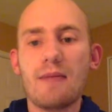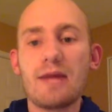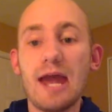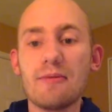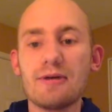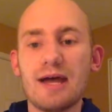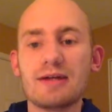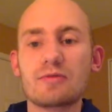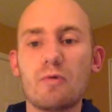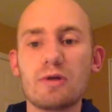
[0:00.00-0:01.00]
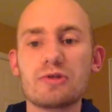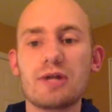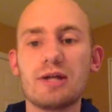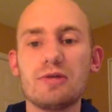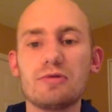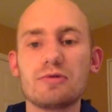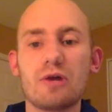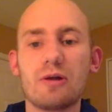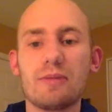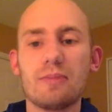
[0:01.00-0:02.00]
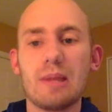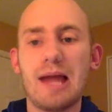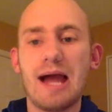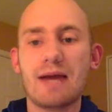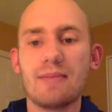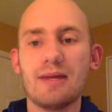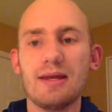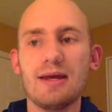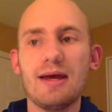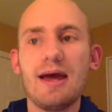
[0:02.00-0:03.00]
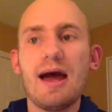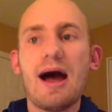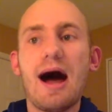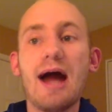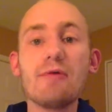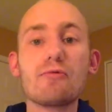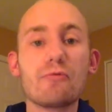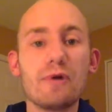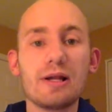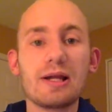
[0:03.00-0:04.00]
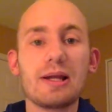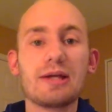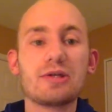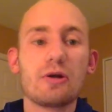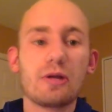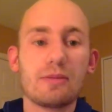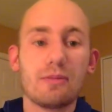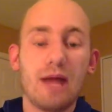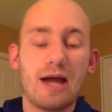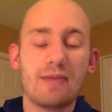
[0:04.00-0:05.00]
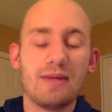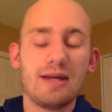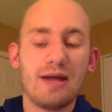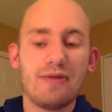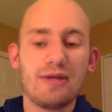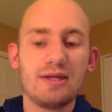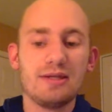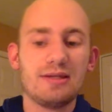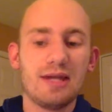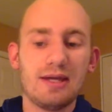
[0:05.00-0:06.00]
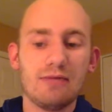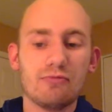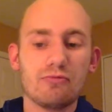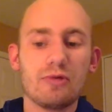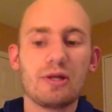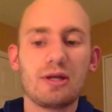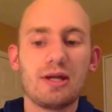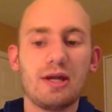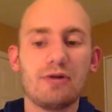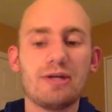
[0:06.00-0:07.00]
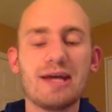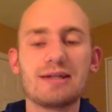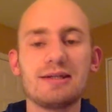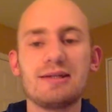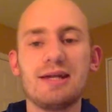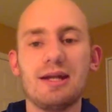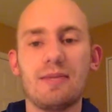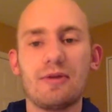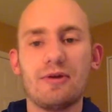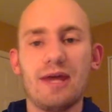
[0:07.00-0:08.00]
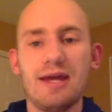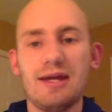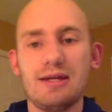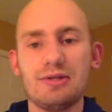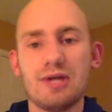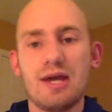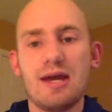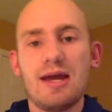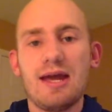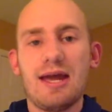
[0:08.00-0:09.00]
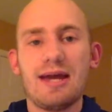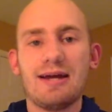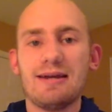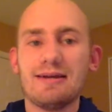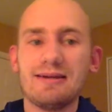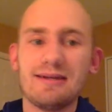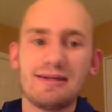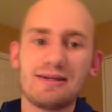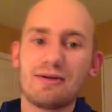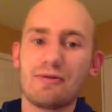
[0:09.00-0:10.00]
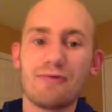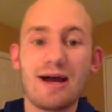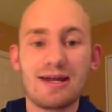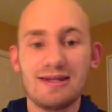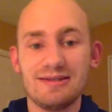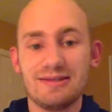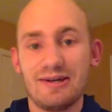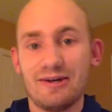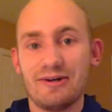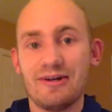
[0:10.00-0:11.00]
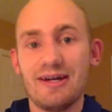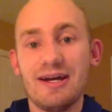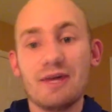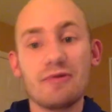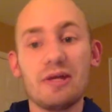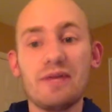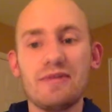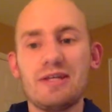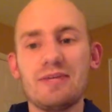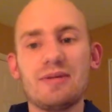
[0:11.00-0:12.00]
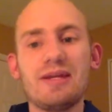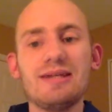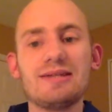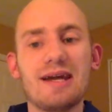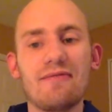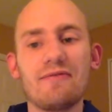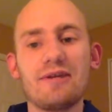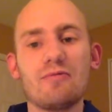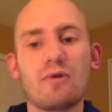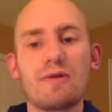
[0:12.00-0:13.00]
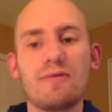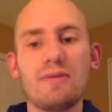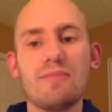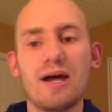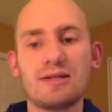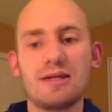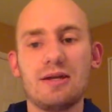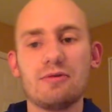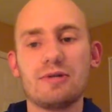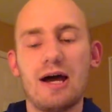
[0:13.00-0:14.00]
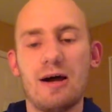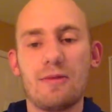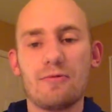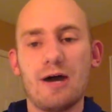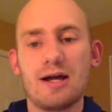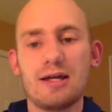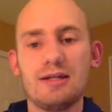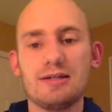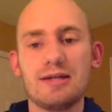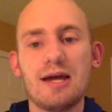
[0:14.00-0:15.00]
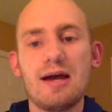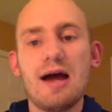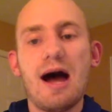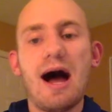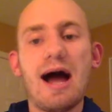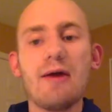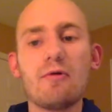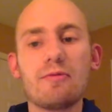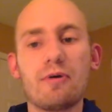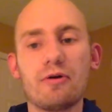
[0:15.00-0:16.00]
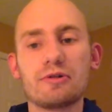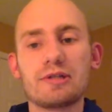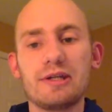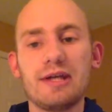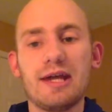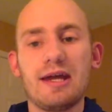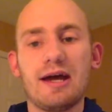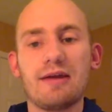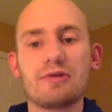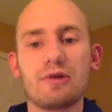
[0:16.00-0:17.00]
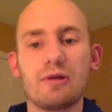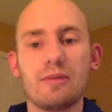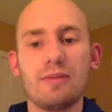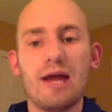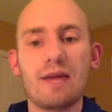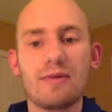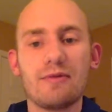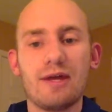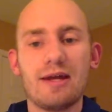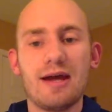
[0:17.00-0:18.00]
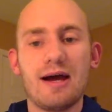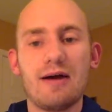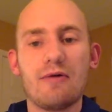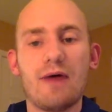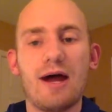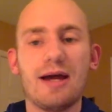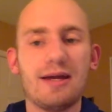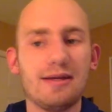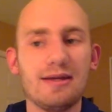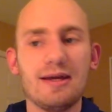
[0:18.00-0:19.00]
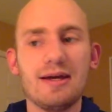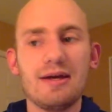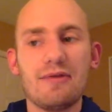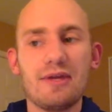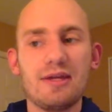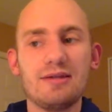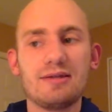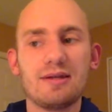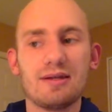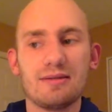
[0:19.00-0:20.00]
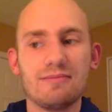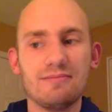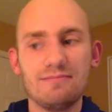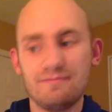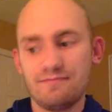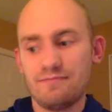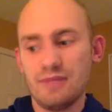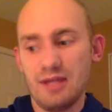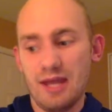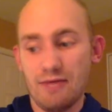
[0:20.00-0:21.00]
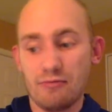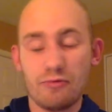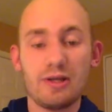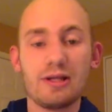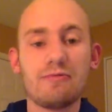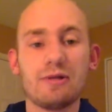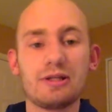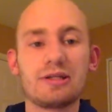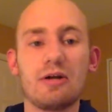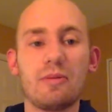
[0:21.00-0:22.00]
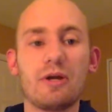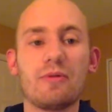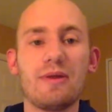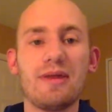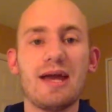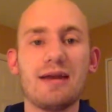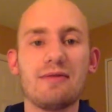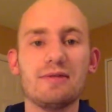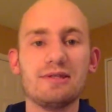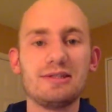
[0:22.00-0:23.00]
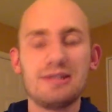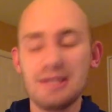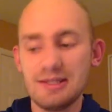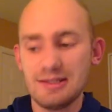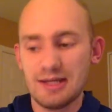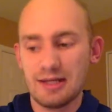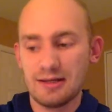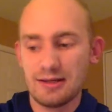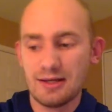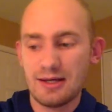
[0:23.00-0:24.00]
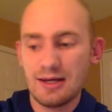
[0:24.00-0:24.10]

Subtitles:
Cameron asked, "What should I do with Charlie Blackmon?" I really like Charlie Blackmon. I think he's a really good hitter. Yes, he's getting up there in age, and the Rockies are really a fit team, but he's definitely one of the best hitters on the Rockies. I would personally hang on to Charlie Blackmon right now. I think he's gonna be a really, really solid player by the end of the season.